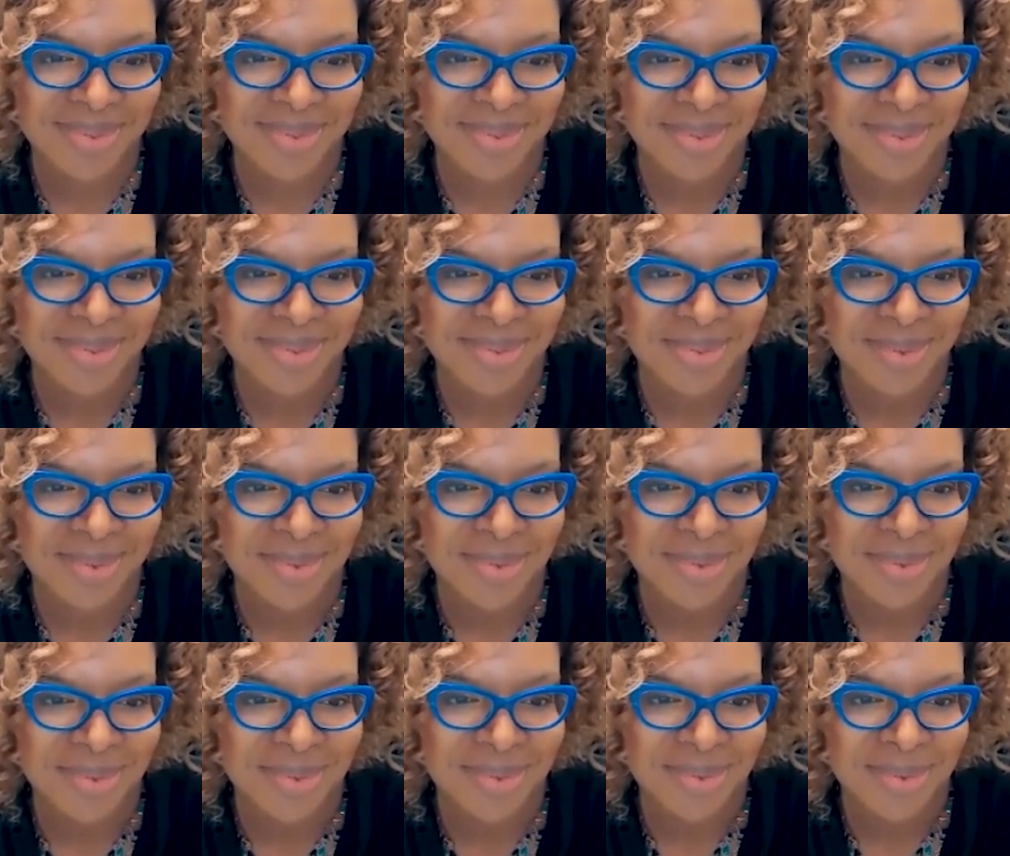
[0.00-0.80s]

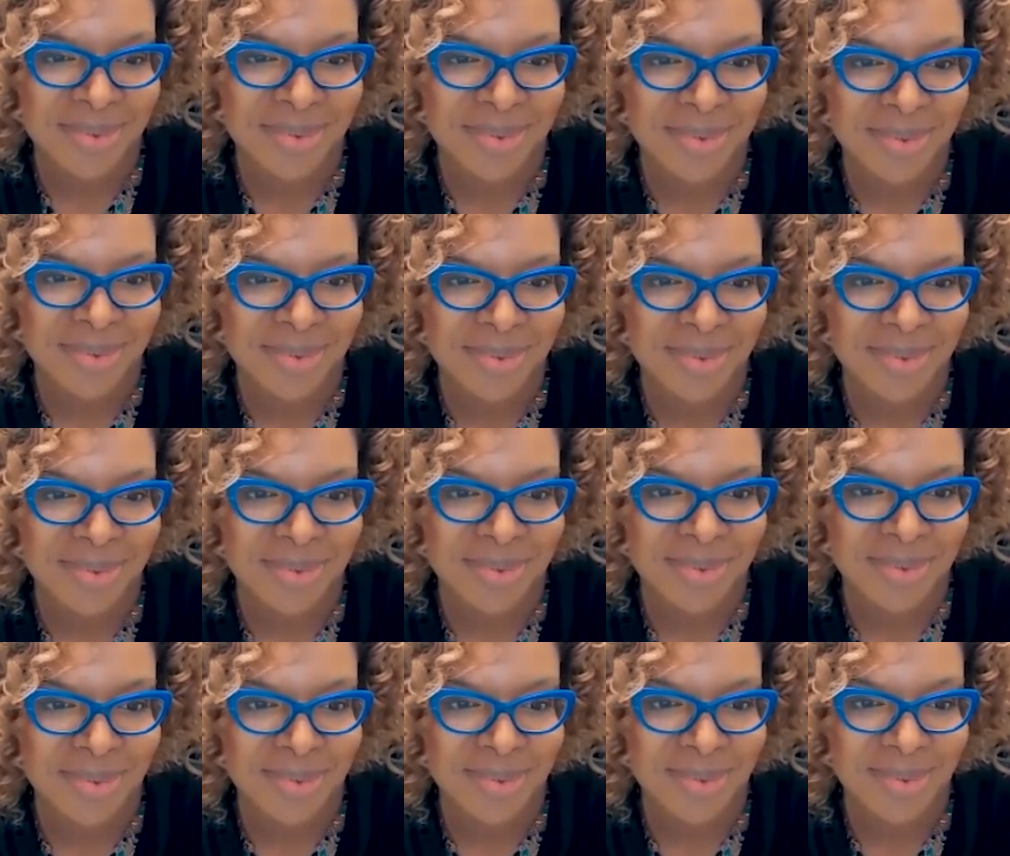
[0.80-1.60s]

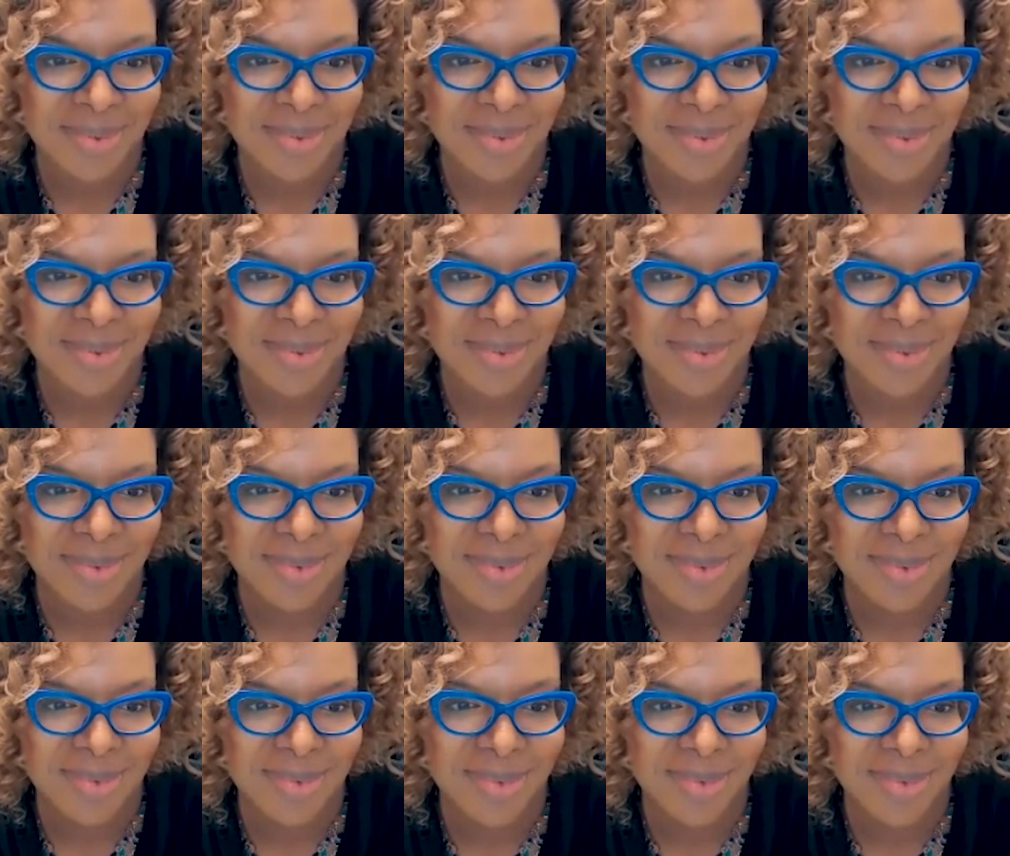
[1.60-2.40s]

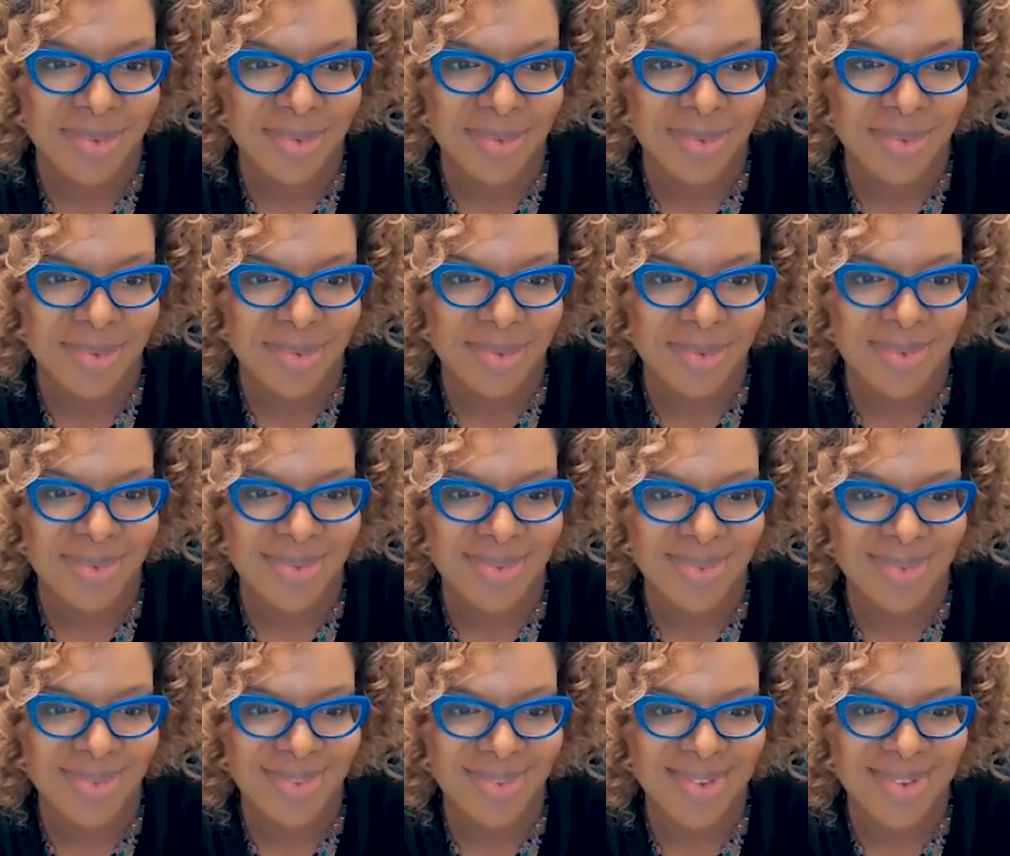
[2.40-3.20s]
(not speaking)